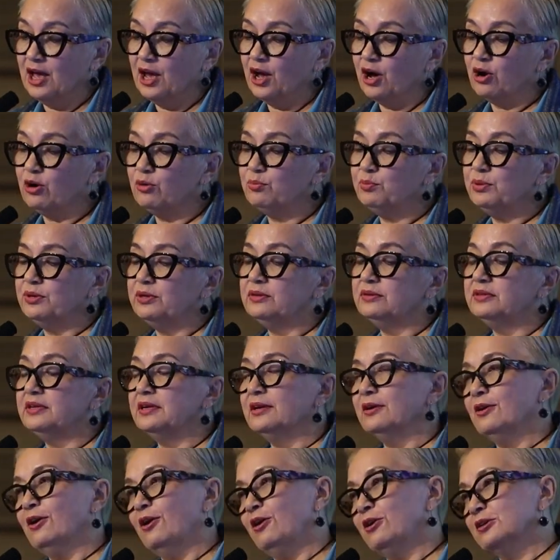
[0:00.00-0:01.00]
Our
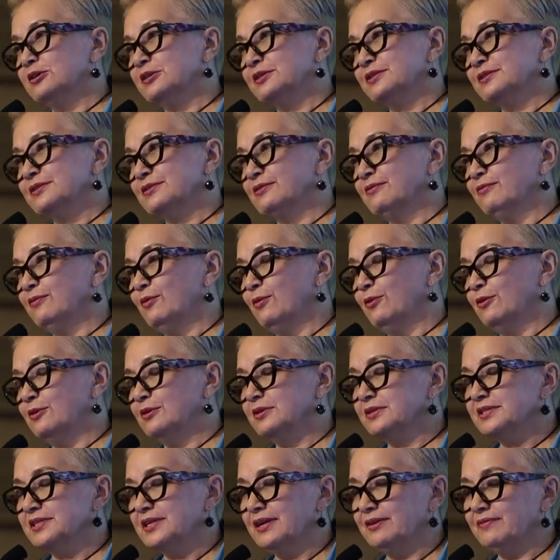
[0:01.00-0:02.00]
building costs, of
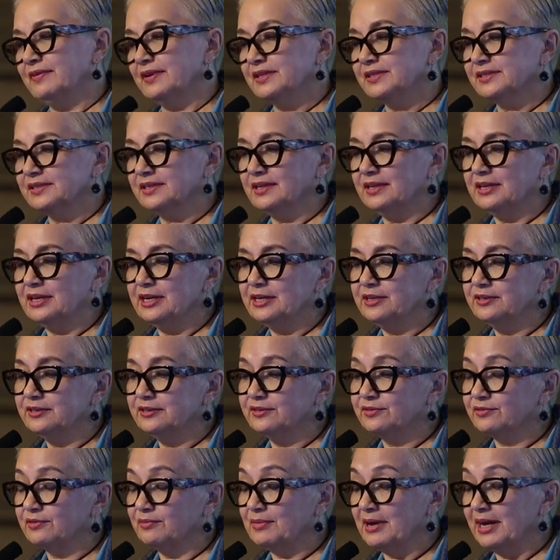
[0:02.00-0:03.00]
course, have
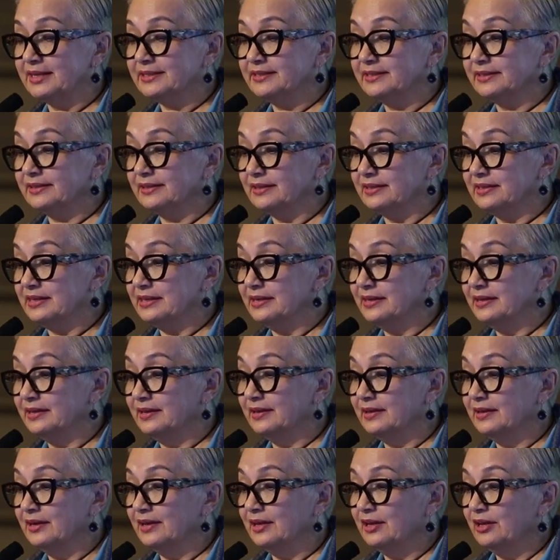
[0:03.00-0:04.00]
escalated dramatically.
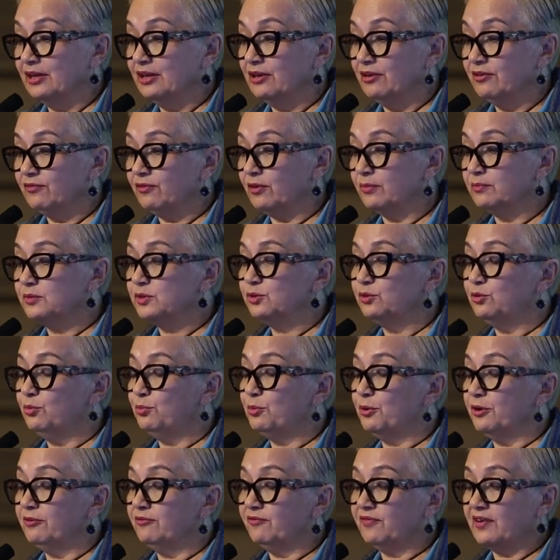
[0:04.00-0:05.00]
From
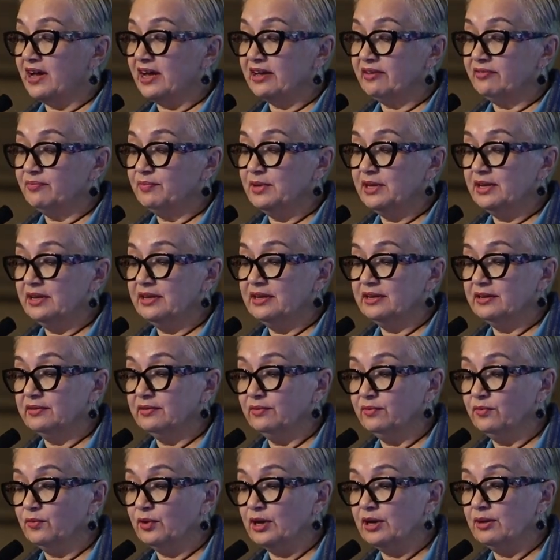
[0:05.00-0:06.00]
2.5
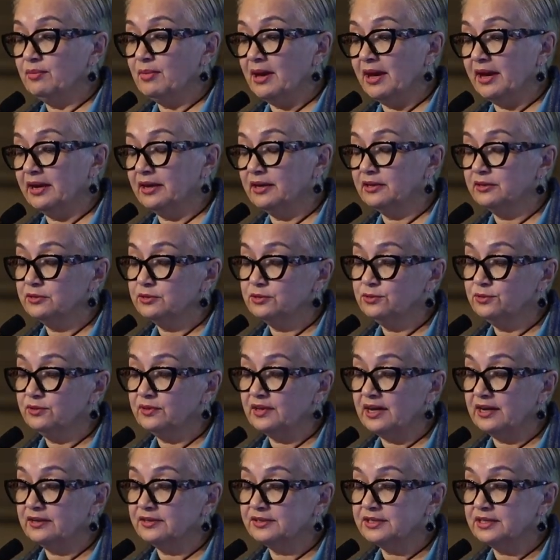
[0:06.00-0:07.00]
million way back in
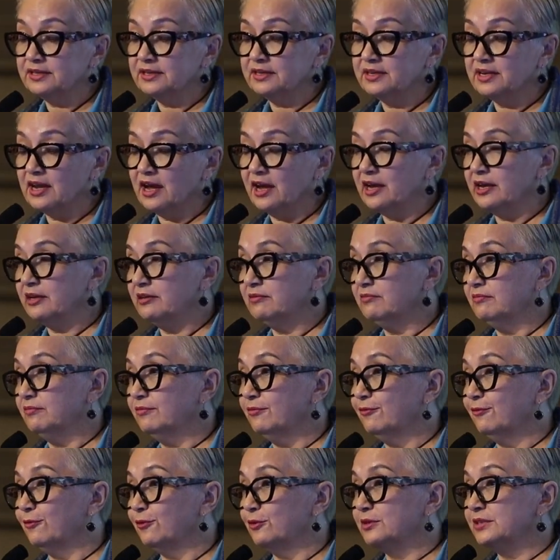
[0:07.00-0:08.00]
2009,
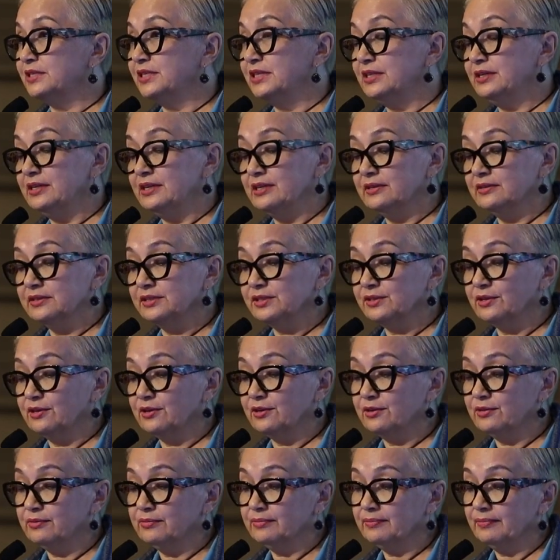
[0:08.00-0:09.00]
14 years
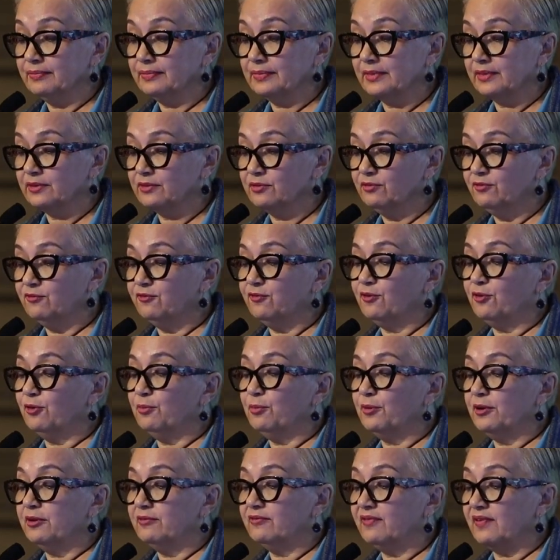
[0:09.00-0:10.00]
ago, to
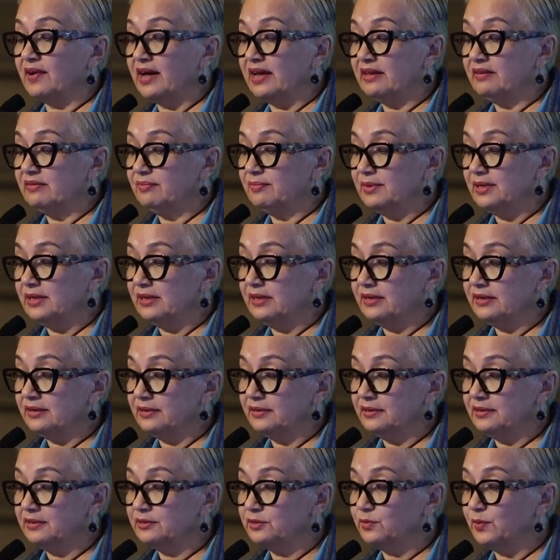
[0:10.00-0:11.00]
4.5
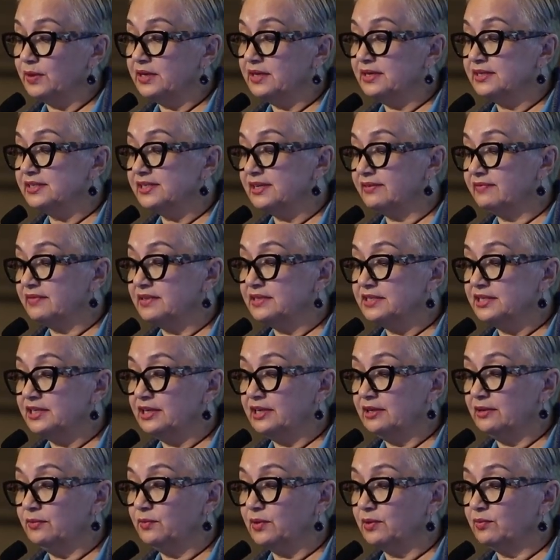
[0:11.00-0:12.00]
million in
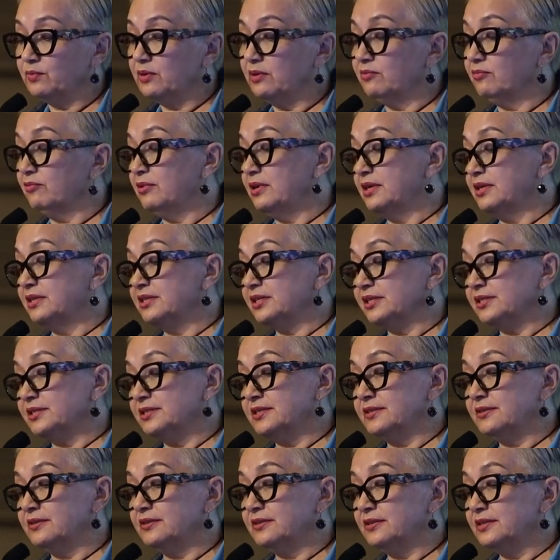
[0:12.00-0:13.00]
2017 when we
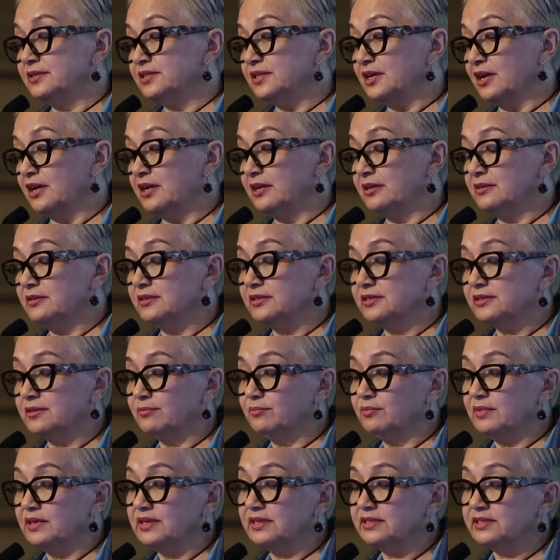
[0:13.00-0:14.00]
readjusted the design to
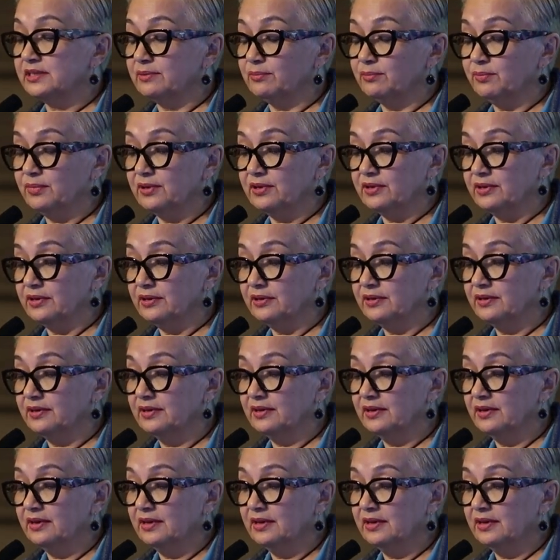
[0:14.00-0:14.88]
something simpler,